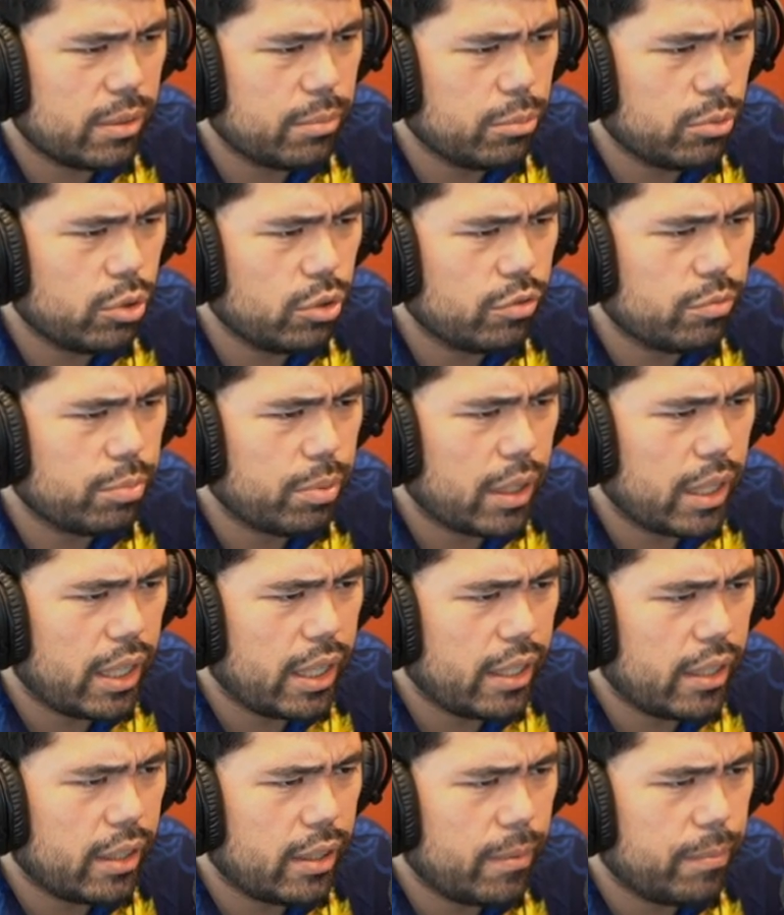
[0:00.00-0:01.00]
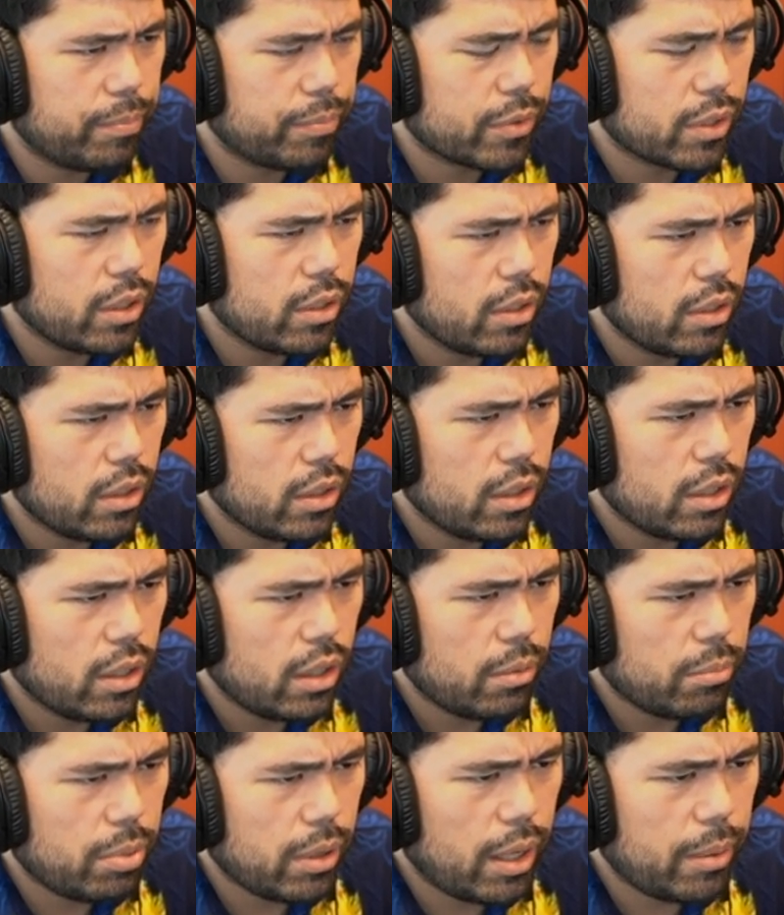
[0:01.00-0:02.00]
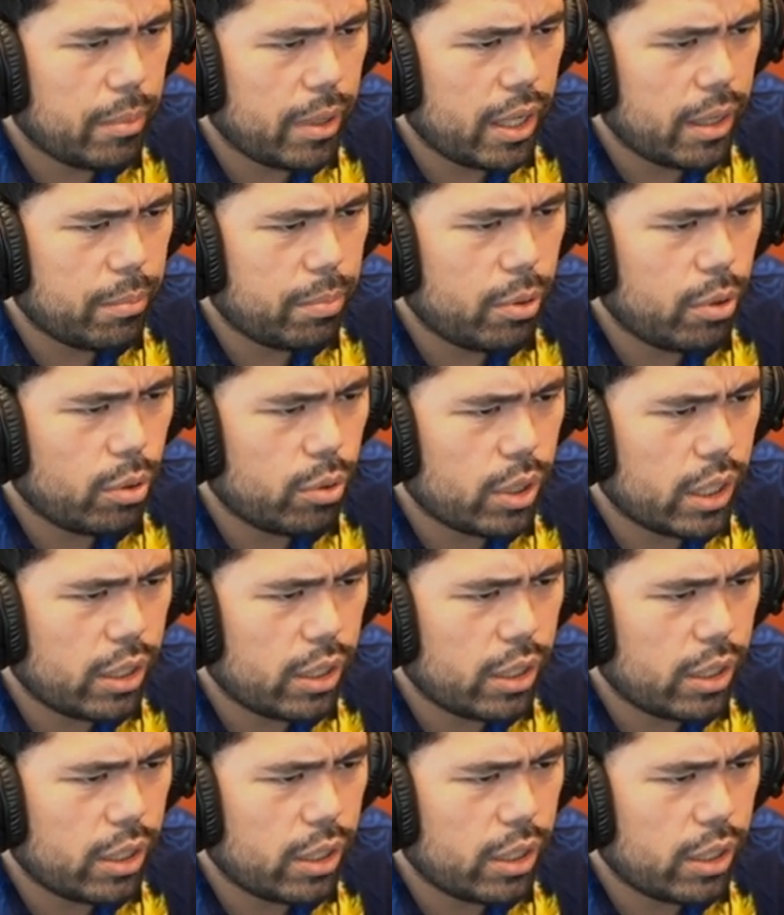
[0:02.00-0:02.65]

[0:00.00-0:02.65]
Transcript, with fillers: move by my opponent.